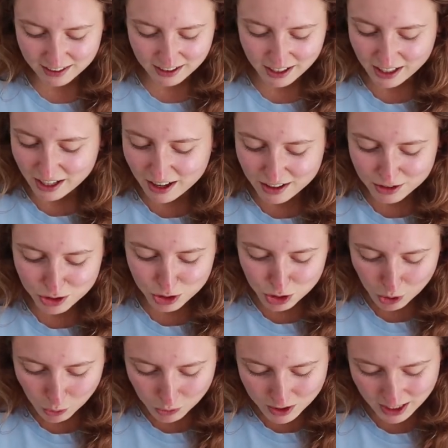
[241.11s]
they are
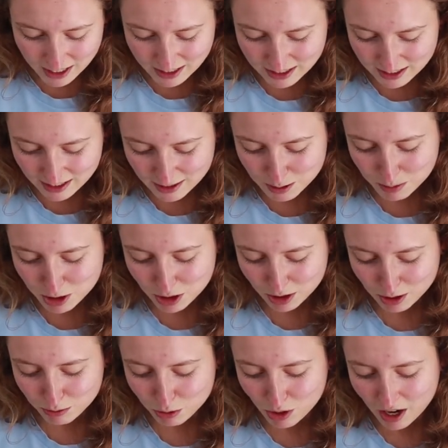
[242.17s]
so tasty,
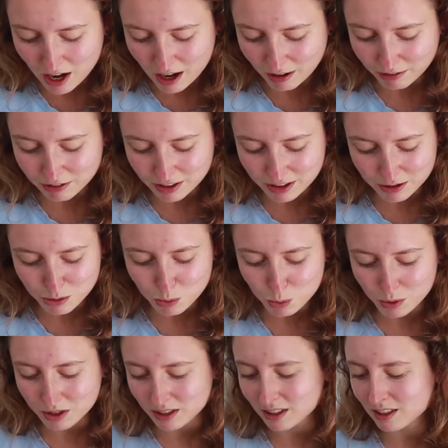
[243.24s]
especially if you have them
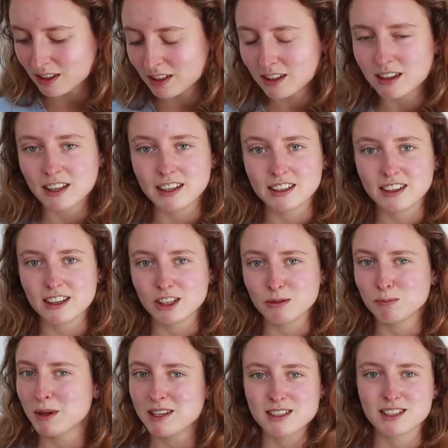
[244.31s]
with like a
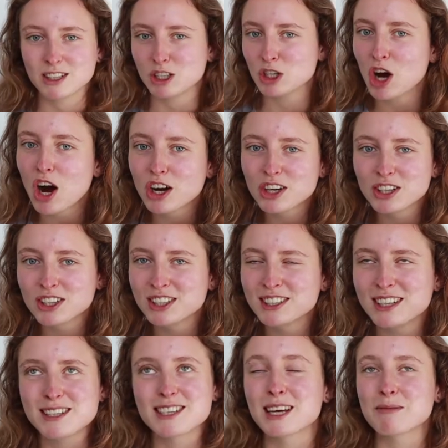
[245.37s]
basic
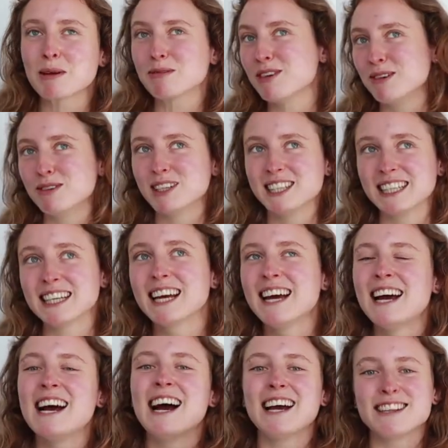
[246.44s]
yogurt. That's like my favorite thing.
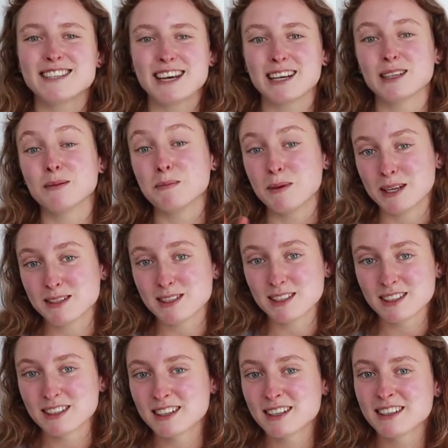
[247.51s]
I take the
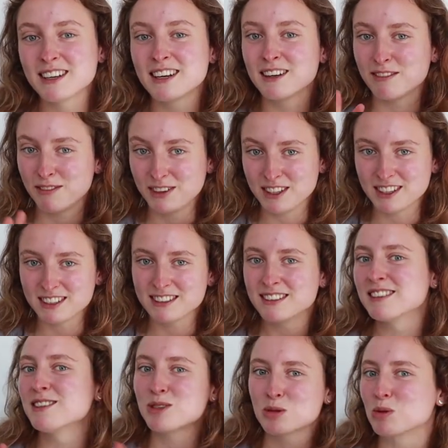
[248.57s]
basic
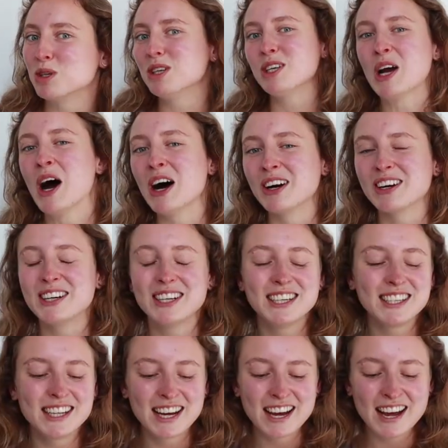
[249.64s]
vegan soy
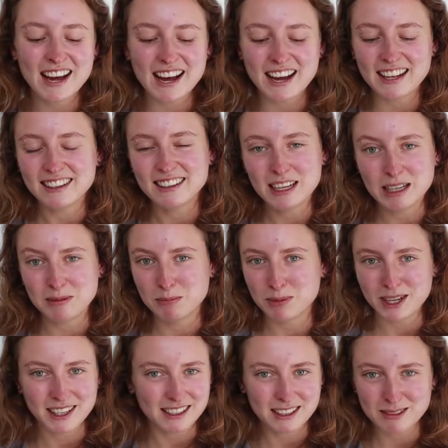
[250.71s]
yogurt and they
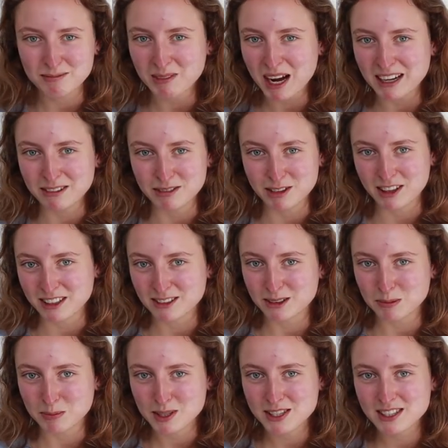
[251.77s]
break them kind of in
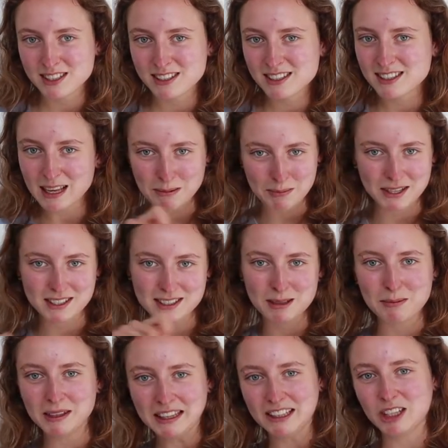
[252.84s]
little pieces. I mix
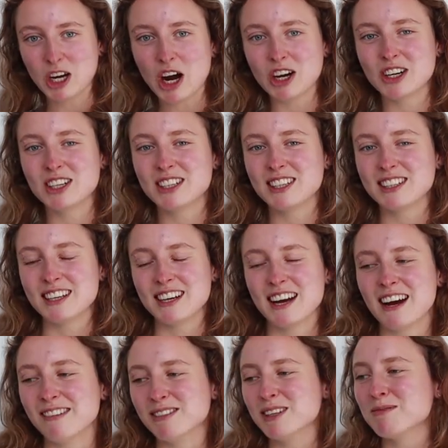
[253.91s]
them in the yogurt and I
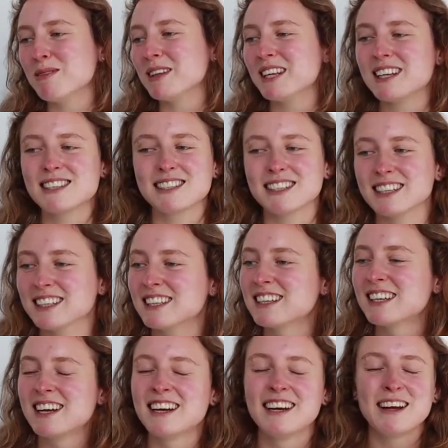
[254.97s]
have them, and that's like